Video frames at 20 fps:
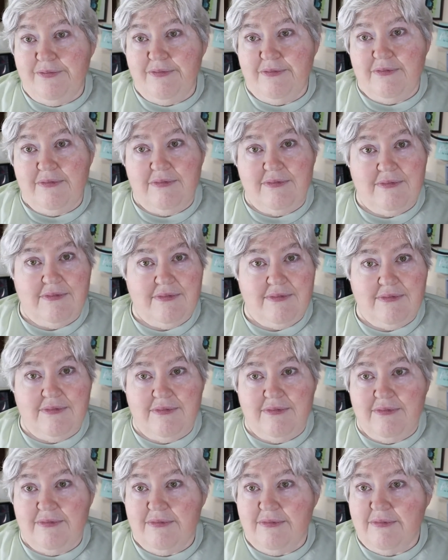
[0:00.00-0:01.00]

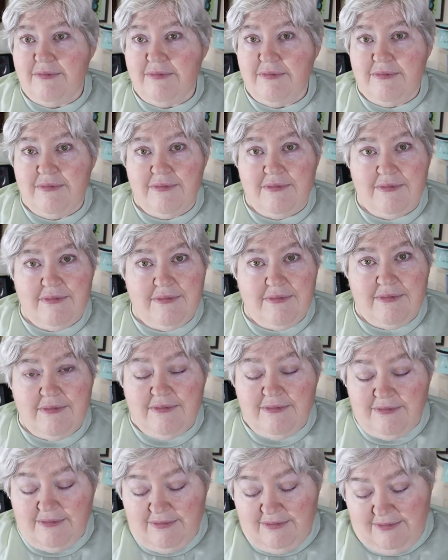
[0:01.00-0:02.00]

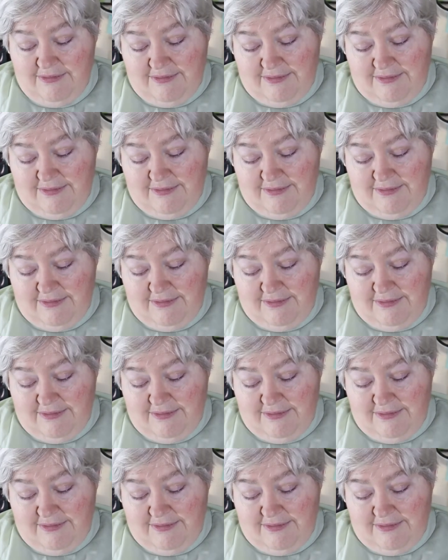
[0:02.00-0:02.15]
(silence)